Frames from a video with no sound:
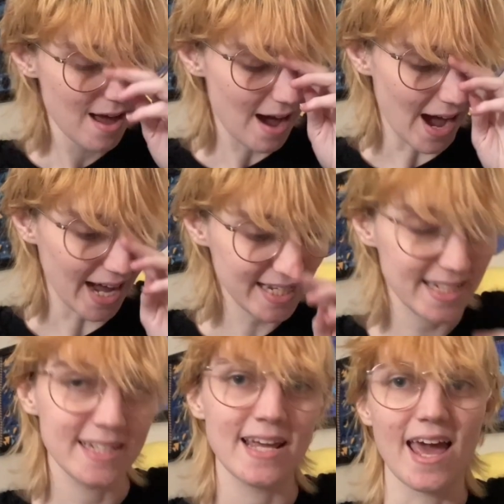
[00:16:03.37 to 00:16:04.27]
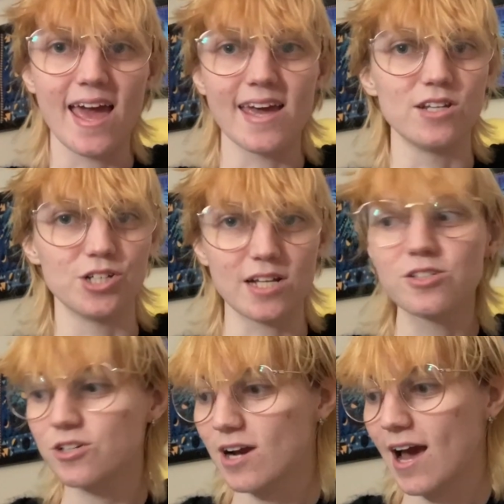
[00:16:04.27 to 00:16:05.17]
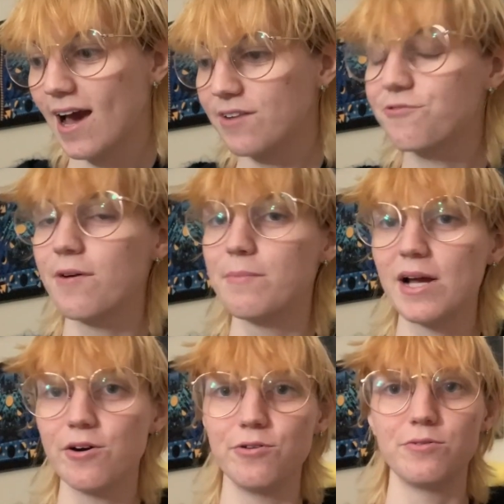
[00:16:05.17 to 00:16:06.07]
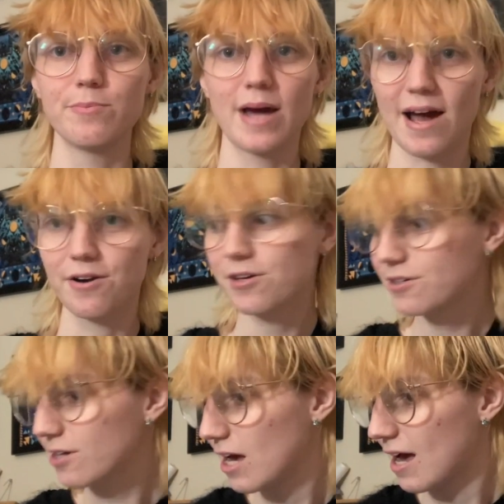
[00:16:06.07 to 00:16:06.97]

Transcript: I did a jester hat from my own pattern,